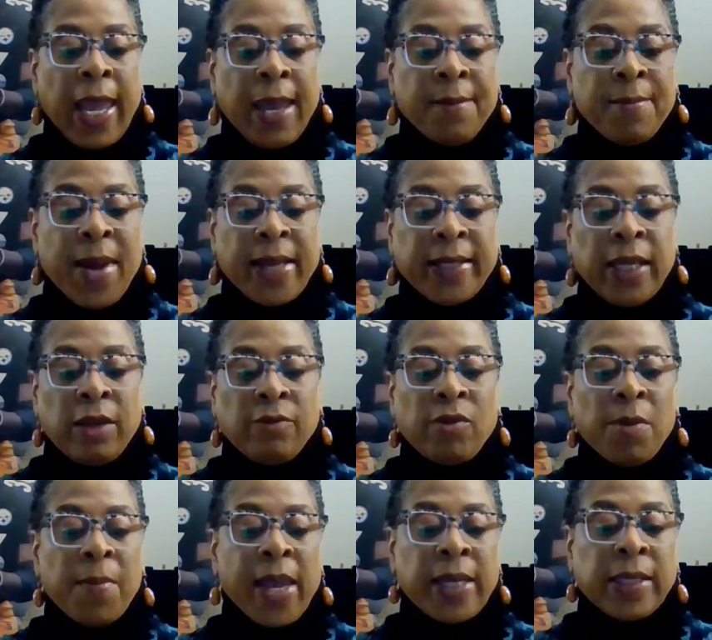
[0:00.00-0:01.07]
and my knee
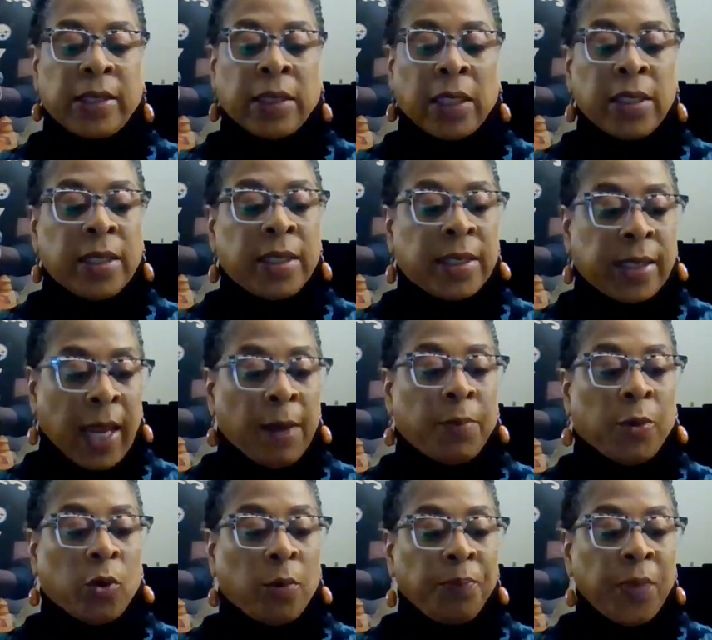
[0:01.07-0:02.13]
remains
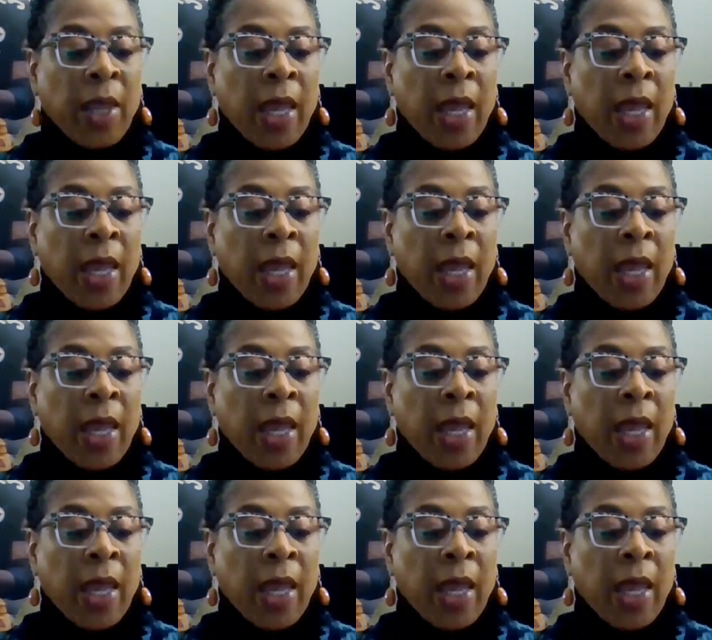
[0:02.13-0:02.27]
unstable.